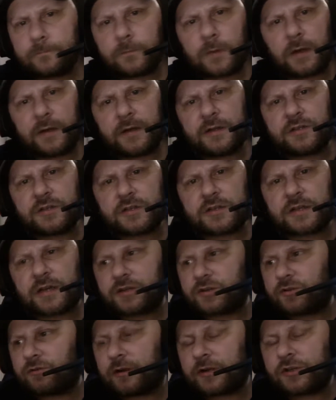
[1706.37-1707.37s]
and it just
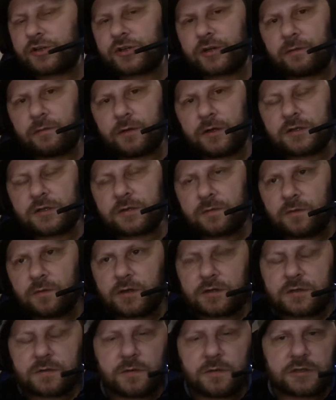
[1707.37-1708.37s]
gets gradually worse and
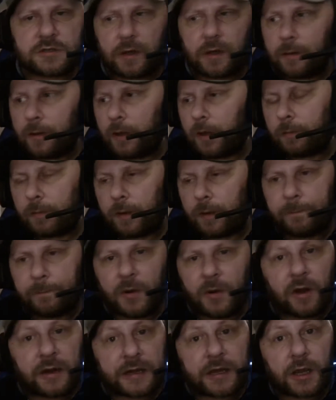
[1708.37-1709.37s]
worse and worse. Like
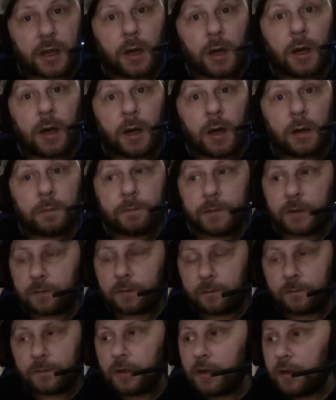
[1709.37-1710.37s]
buying a car, but
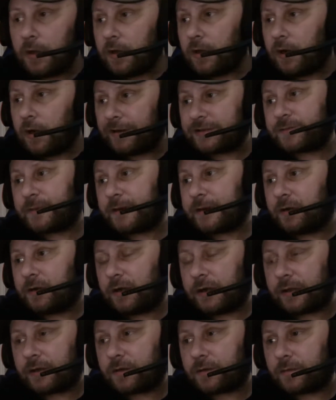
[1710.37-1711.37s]
I spent
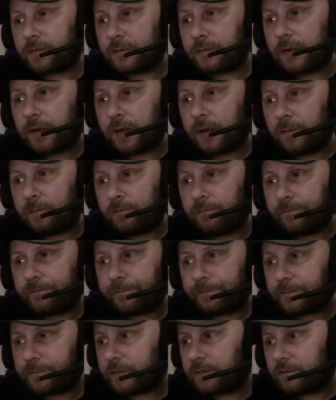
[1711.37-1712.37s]
like
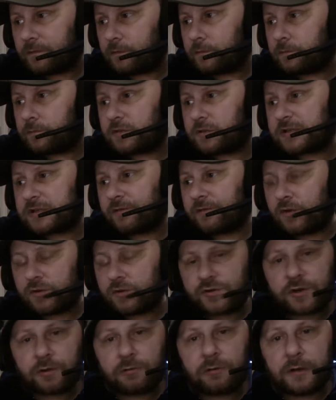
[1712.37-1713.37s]

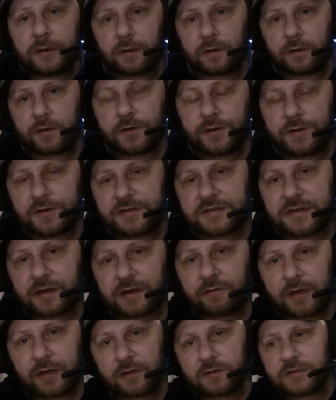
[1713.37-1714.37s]
700 quid on a new
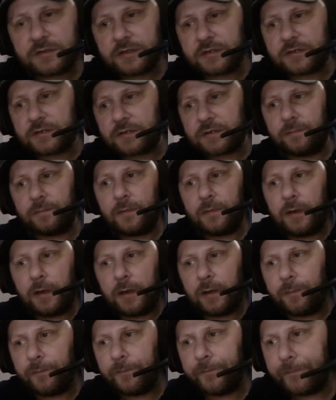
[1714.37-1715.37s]
stereo system.
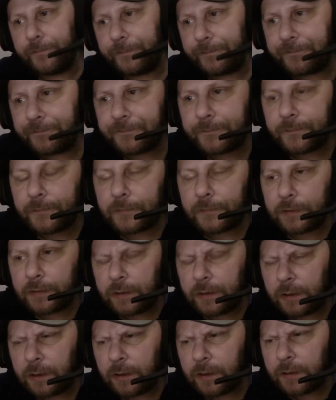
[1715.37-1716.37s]

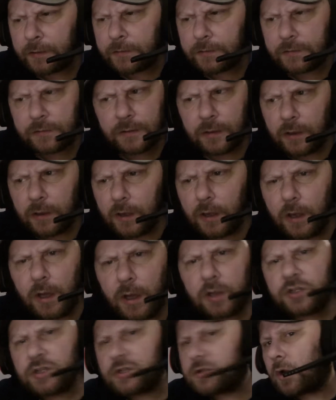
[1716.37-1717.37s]
Uh,
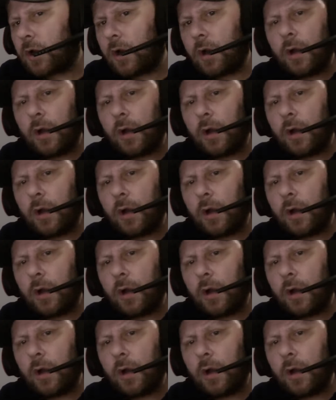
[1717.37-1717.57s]
just